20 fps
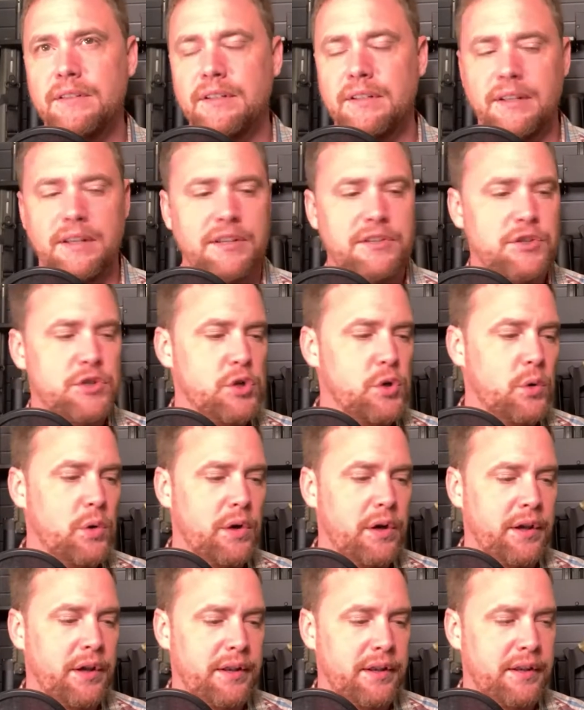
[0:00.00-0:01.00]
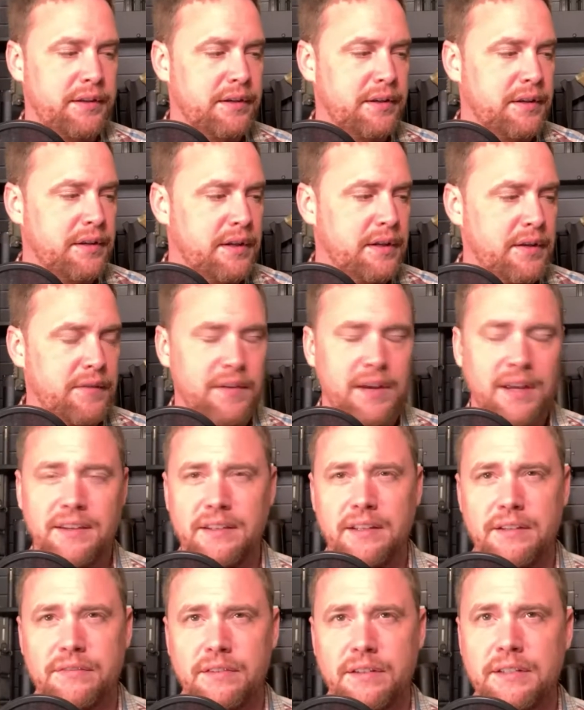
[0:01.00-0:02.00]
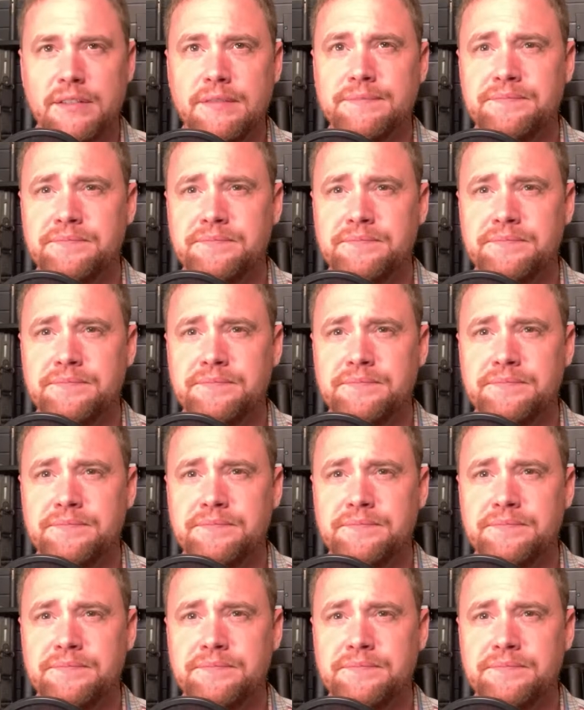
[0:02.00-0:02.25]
enjoyed, and got different